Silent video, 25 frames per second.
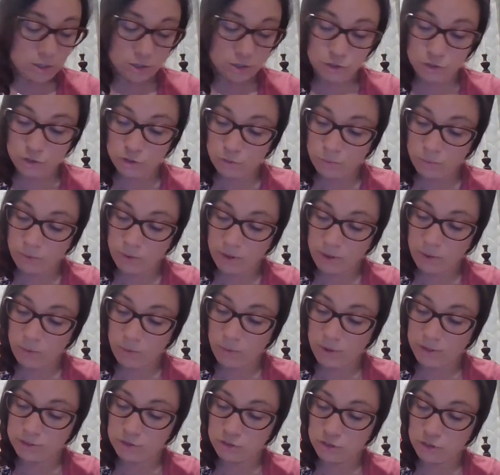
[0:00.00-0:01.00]

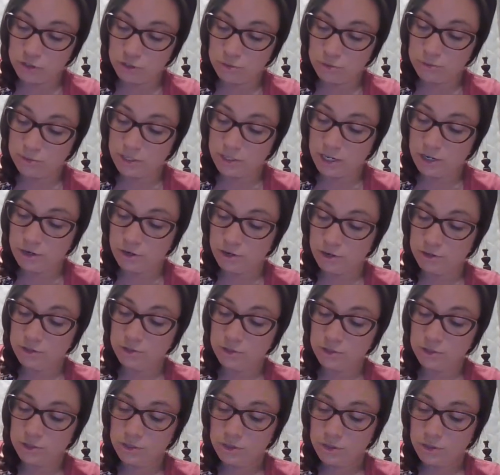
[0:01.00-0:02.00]
2.12
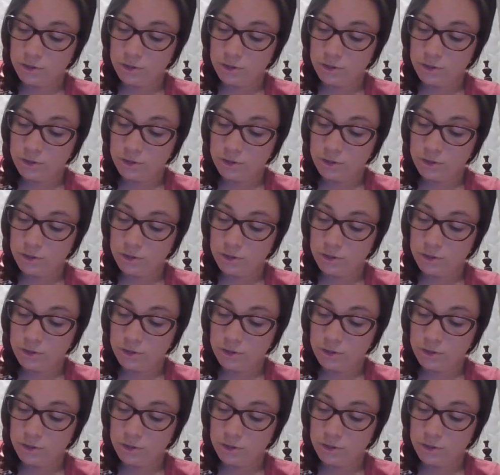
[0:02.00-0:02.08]
liters